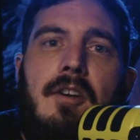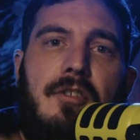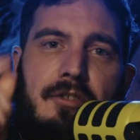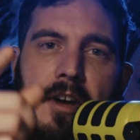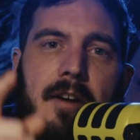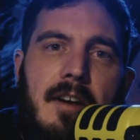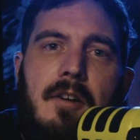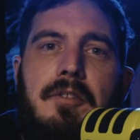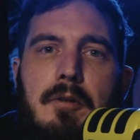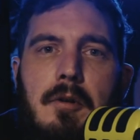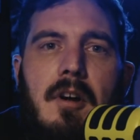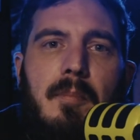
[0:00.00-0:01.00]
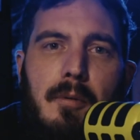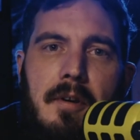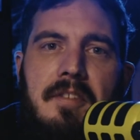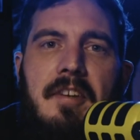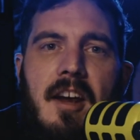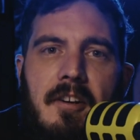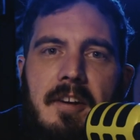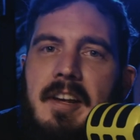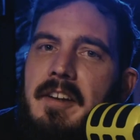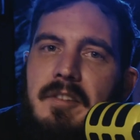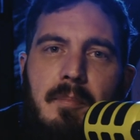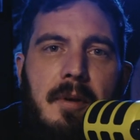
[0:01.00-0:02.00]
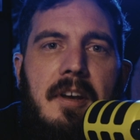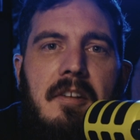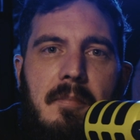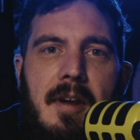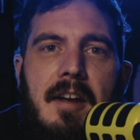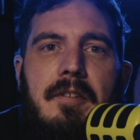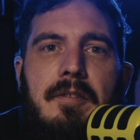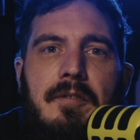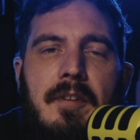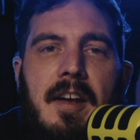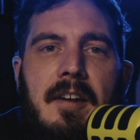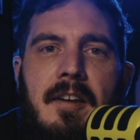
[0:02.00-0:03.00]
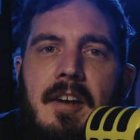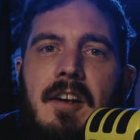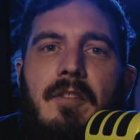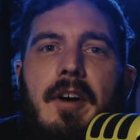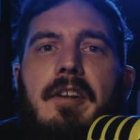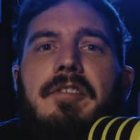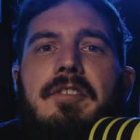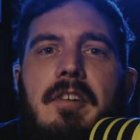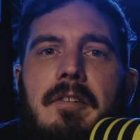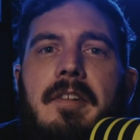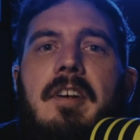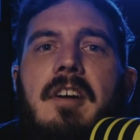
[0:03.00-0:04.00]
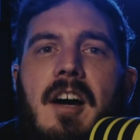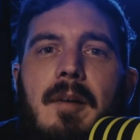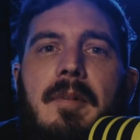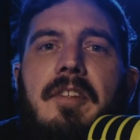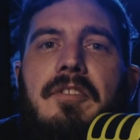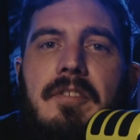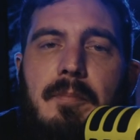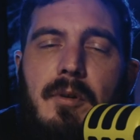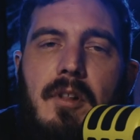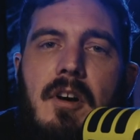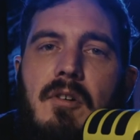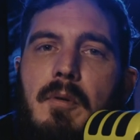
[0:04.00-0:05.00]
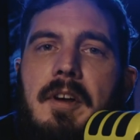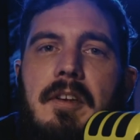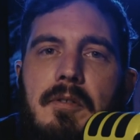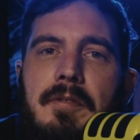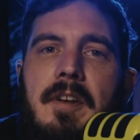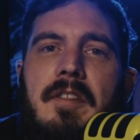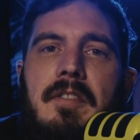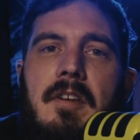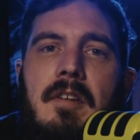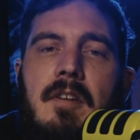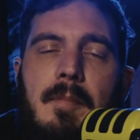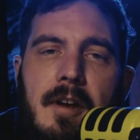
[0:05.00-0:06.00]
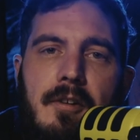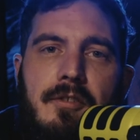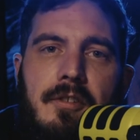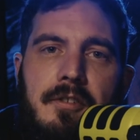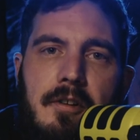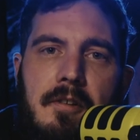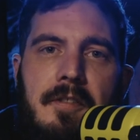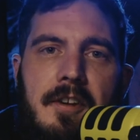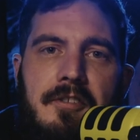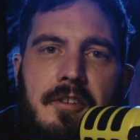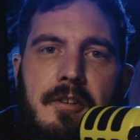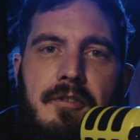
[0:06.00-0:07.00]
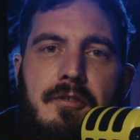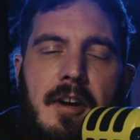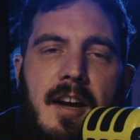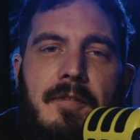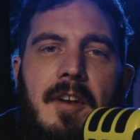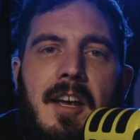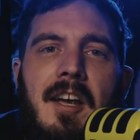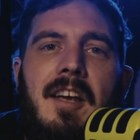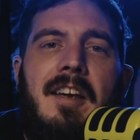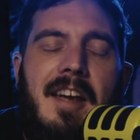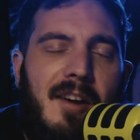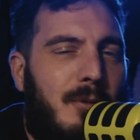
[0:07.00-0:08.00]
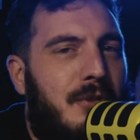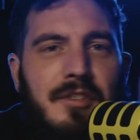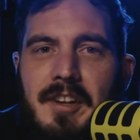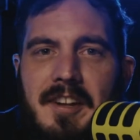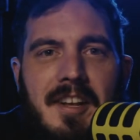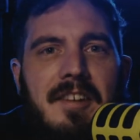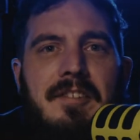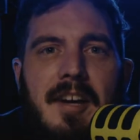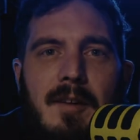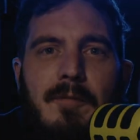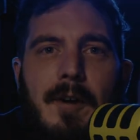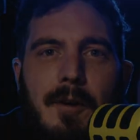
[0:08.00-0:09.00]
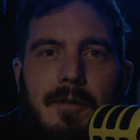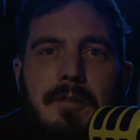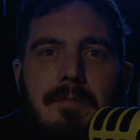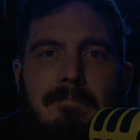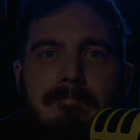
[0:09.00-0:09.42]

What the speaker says: Shout out to our boy Terry. He's a big Commanders fan. Let us know in the comments below what you think the Commanders should do in this year's draft, and we'll see you next time, folks.